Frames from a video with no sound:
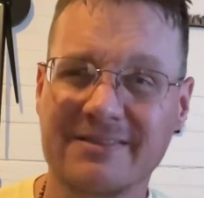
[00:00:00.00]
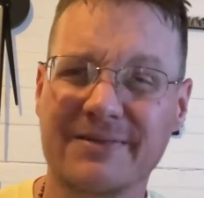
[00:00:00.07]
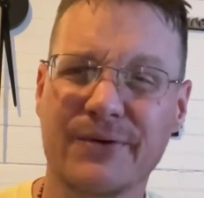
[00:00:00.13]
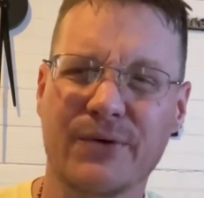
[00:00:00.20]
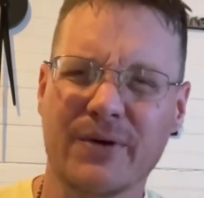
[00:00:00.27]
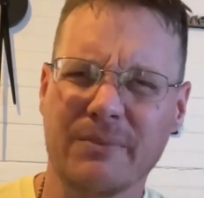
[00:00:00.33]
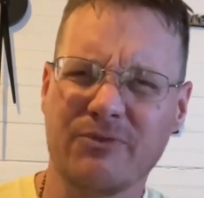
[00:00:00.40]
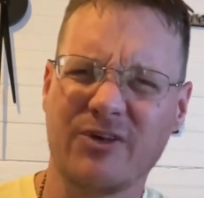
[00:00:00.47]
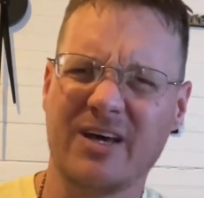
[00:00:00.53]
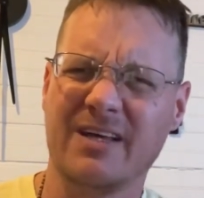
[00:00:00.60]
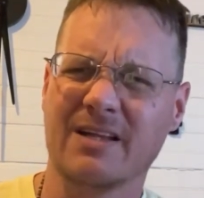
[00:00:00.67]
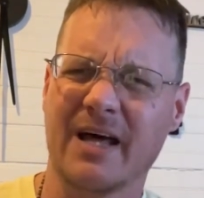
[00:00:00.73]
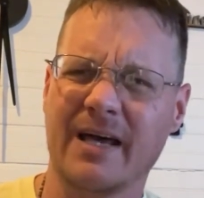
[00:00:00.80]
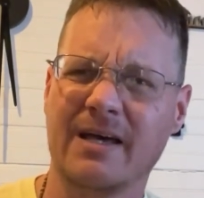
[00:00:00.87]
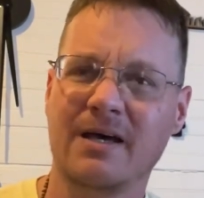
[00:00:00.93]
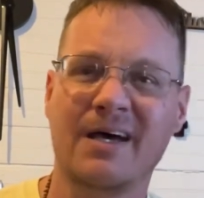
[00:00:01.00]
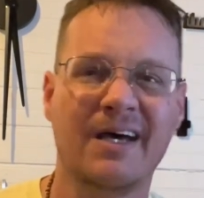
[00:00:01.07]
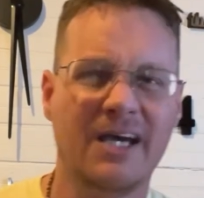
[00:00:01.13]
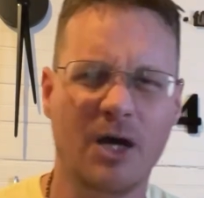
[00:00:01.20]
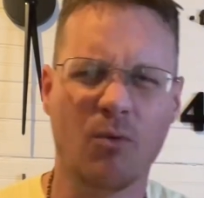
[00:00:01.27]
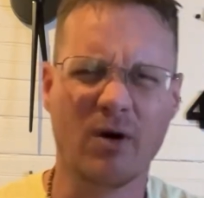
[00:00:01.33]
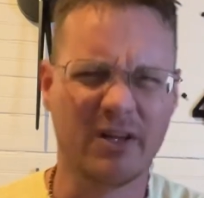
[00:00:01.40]
You know what I'm saying? Like,
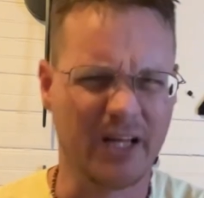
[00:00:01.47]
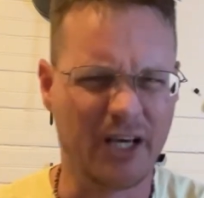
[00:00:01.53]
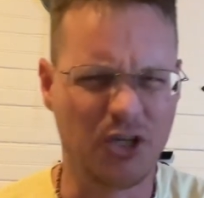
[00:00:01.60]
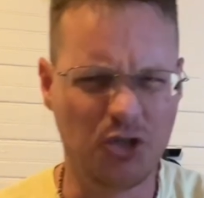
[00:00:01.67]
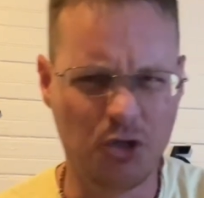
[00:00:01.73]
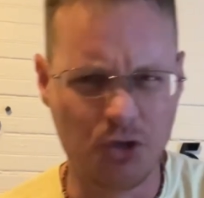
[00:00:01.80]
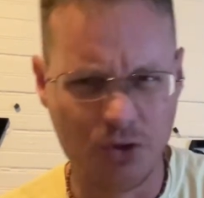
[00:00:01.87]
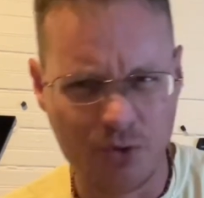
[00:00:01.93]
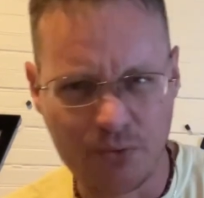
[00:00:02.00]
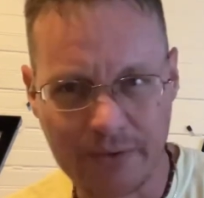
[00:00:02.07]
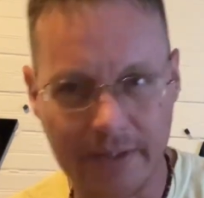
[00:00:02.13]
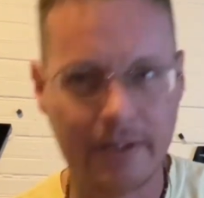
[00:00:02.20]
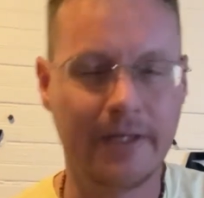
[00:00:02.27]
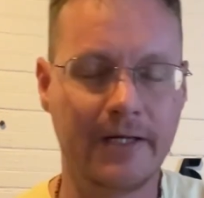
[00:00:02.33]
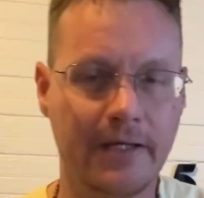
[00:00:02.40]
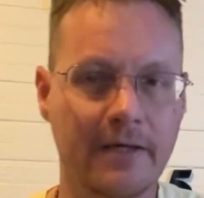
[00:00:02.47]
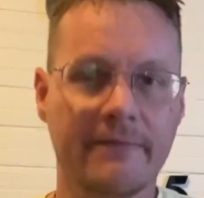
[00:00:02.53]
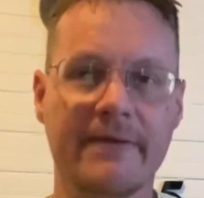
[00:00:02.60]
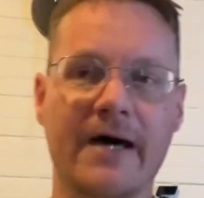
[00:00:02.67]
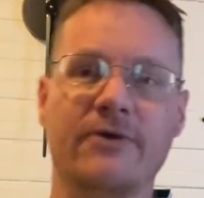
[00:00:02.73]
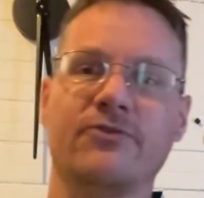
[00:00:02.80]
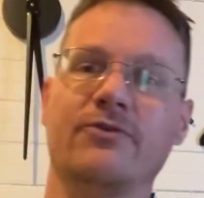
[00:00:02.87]
it wasn't like you did any of
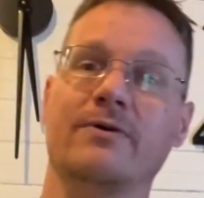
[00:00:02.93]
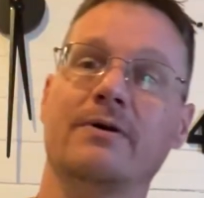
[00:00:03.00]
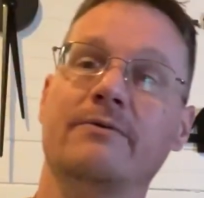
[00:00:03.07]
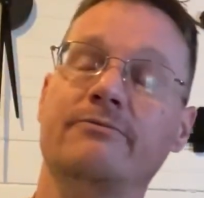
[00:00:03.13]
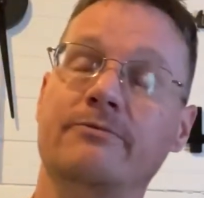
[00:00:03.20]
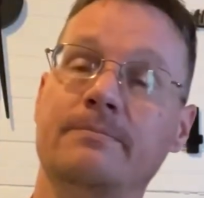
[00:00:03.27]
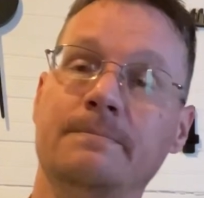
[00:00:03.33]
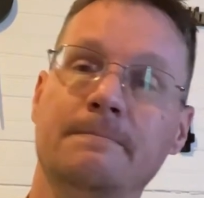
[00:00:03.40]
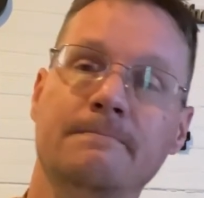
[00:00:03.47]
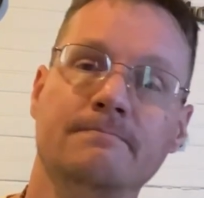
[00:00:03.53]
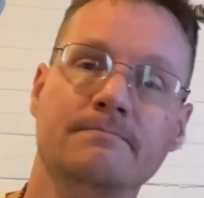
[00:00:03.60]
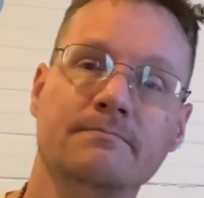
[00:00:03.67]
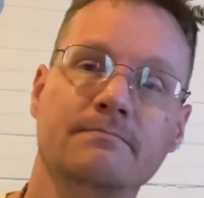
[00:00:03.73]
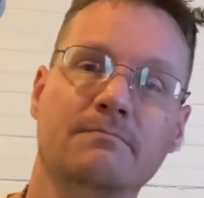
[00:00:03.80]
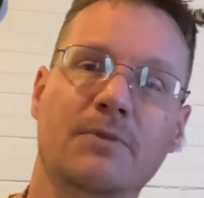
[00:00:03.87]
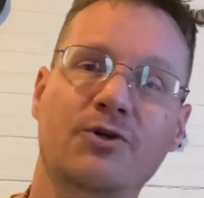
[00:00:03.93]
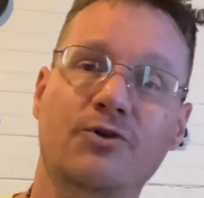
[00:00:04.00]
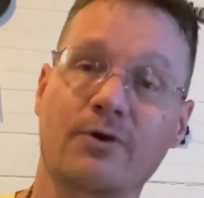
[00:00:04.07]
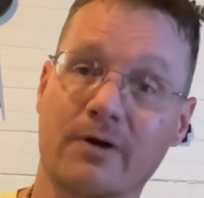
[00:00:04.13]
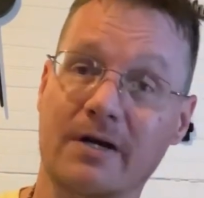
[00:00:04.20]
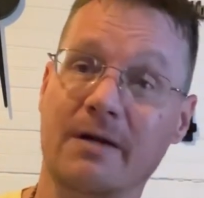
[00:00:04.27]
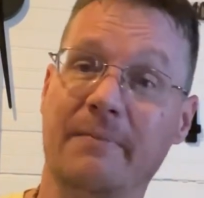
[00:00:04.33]
that stuff. But
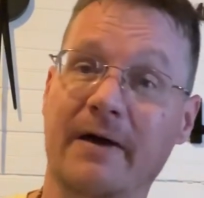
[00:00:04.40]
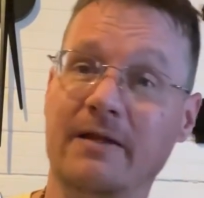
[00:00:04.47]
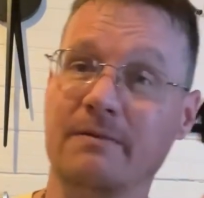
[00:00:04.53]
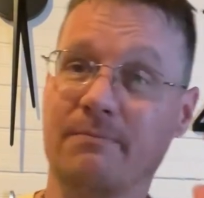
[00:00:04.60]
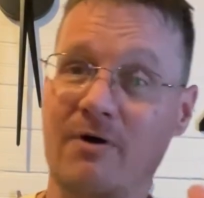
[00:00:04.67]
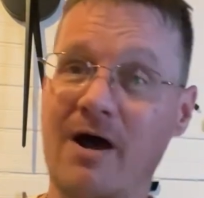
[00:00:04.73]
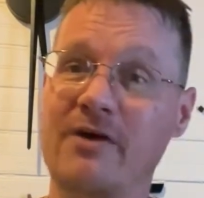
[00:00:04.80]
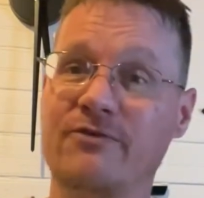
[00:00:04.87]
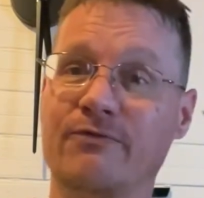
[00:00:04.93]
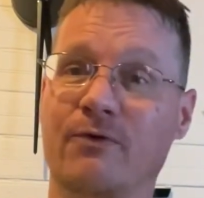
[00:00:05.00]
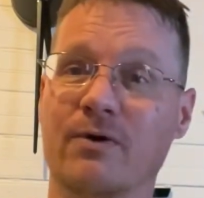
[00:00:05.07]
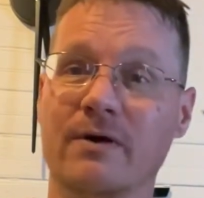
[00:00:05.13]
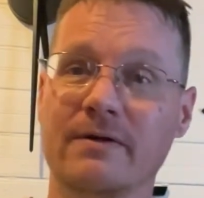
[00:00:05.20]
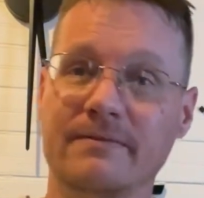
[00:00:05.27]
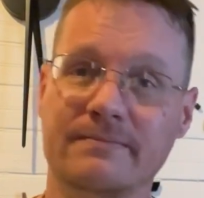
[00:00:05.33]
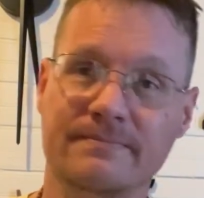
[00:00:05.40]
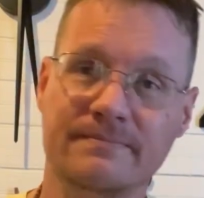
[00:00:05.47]
you're going to pay the price for it.